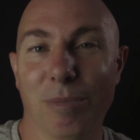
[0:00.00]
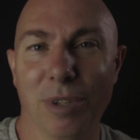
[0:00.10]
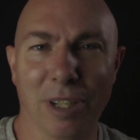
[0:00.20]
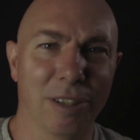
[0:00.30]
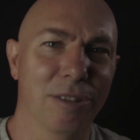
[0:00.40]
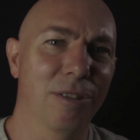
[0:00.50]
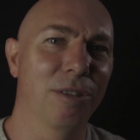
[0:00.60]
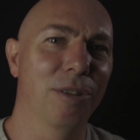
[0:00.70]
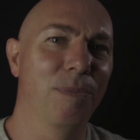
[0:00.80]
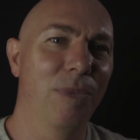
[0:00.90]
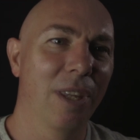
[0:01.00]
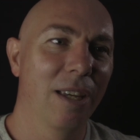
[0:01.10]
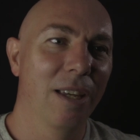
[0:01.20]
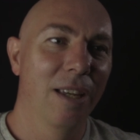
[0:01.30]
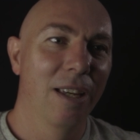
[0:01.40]
bringing to you,
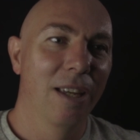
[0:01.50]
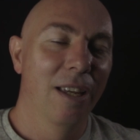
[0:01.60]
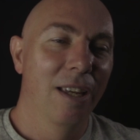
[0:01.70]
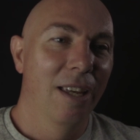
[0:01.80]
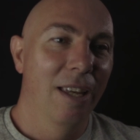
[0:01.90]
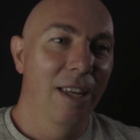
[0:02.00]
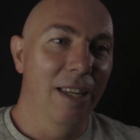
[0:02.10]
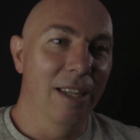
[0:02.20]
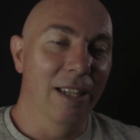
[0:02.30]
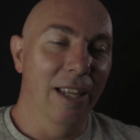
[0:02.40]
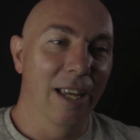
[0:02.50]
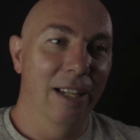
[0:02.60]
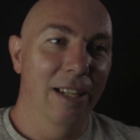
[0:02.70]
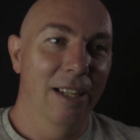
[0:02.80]
in that